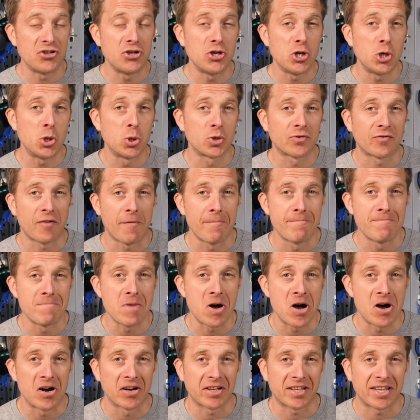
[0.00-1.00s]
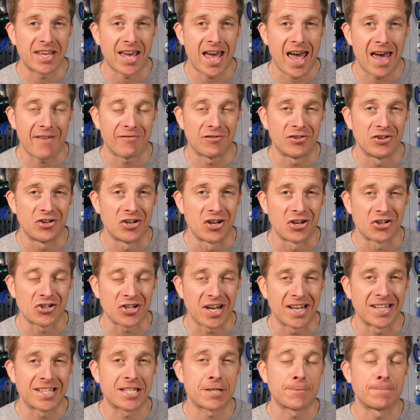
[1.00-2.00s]
news from Mark Cavendish
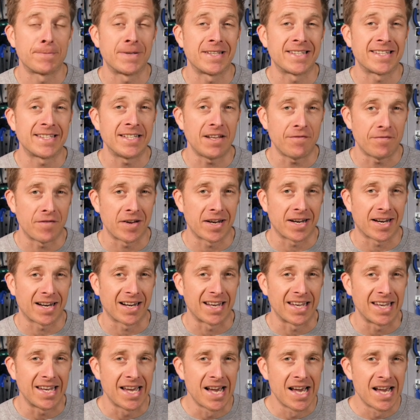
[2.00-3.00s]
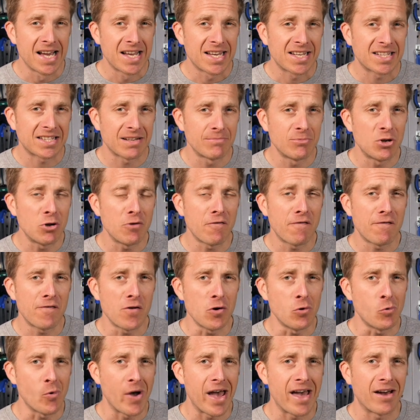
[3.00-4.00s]
and specifically some new
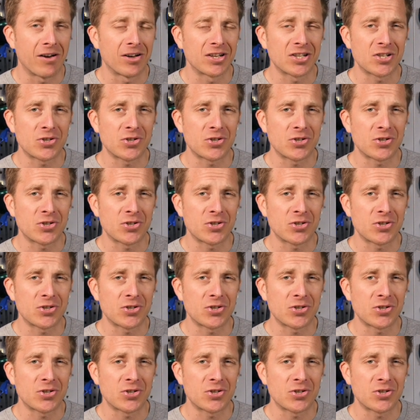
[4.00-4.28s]
footwear I